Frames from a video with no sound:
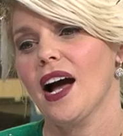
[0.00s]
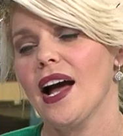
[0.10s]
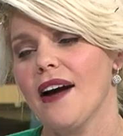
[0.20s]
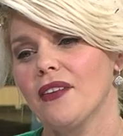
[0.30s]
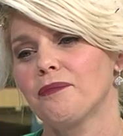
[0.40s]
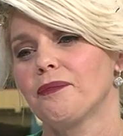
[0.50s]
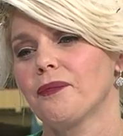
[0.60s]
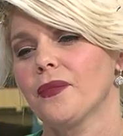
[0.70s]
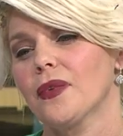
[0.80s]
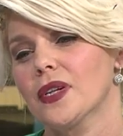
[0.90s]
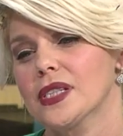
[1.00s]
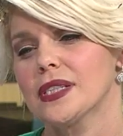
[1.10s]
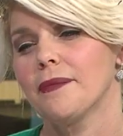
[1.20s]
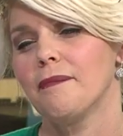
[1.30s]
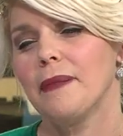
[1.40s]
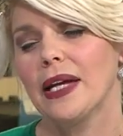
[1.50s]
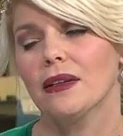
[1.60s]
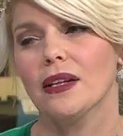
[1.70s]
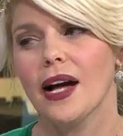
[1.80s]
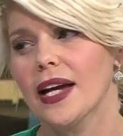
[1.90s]
I have a, some male
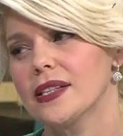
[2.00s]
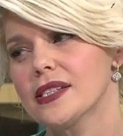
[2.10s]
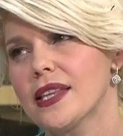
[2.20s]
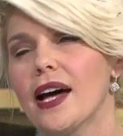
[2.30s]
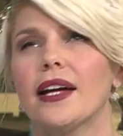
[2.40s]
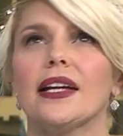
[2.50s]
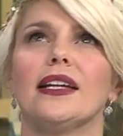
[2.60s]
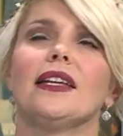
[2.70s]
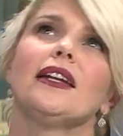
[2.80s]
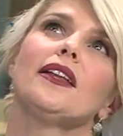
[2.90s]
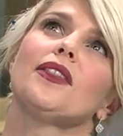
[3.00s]
clients that in